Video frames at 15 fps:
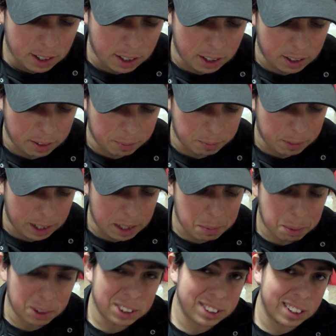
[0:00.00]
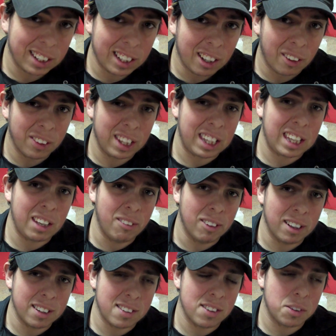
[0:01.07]
I personally know that he
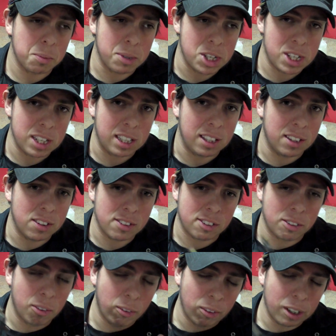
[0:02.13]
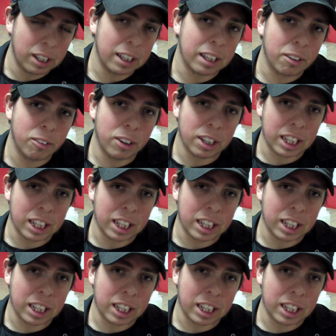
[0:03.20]
runs his machines really